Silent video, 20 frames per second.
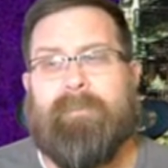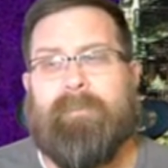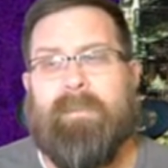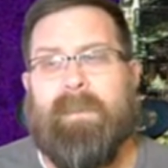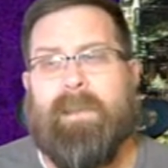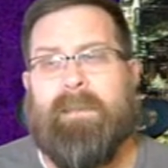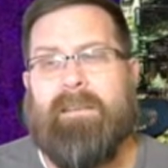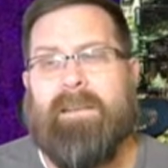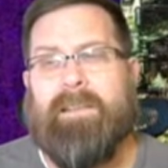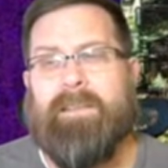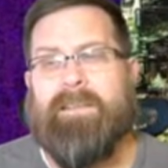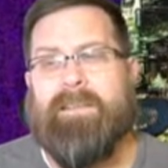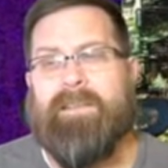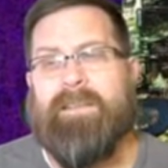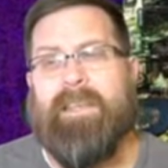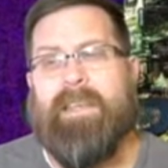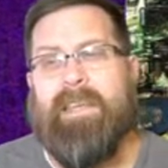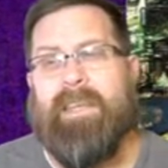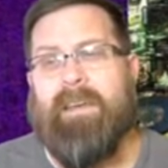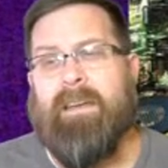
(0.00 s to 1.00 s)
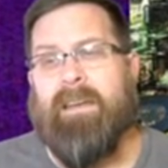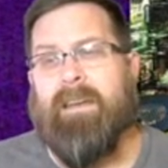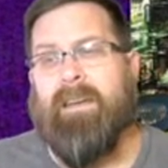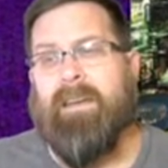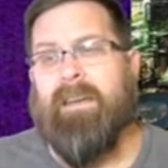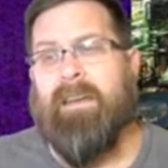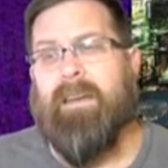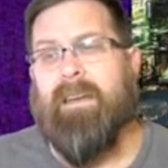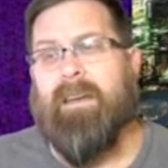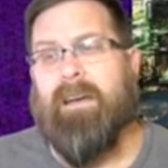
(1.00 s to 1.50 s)
Let's see.
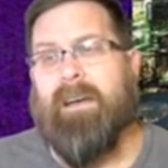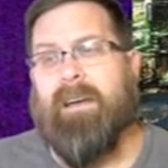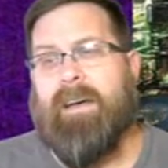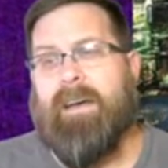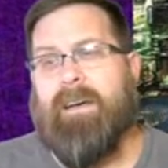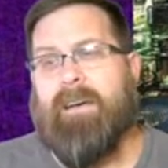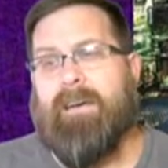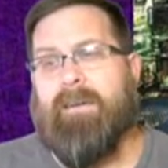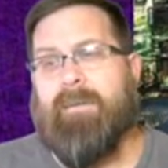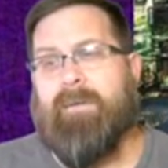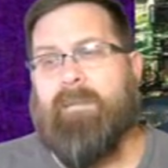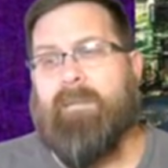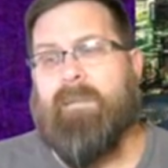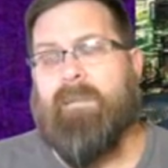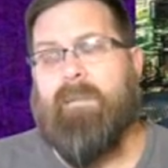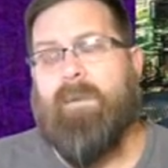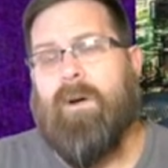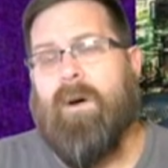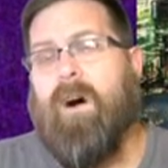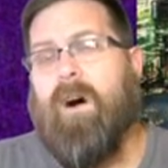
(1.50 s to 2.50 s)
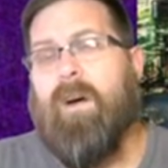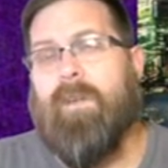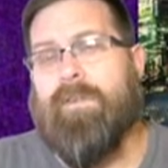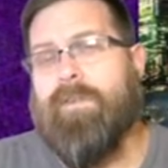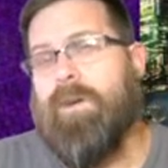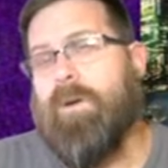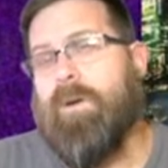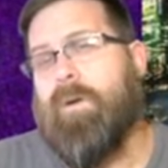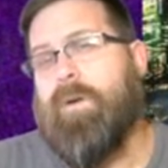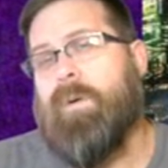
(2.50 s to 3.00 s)

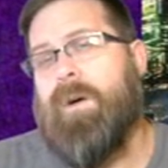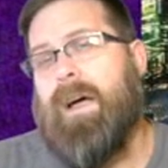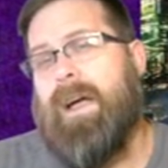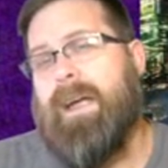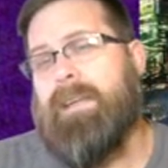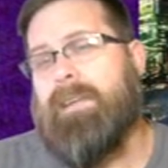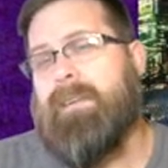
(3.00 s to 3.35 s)
Also,